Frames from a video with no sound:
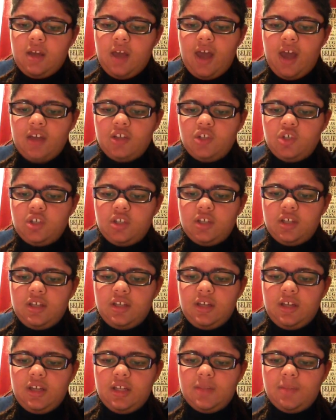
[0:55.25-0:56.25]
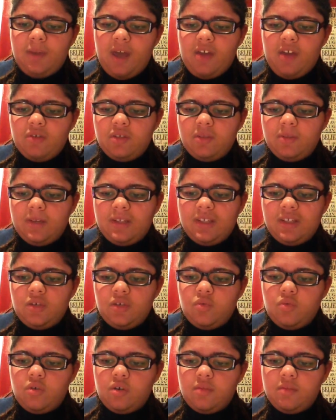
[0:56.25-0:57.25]
Actually, his back was facing
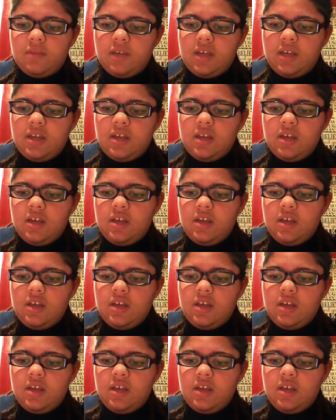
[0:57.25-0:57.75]
toward me.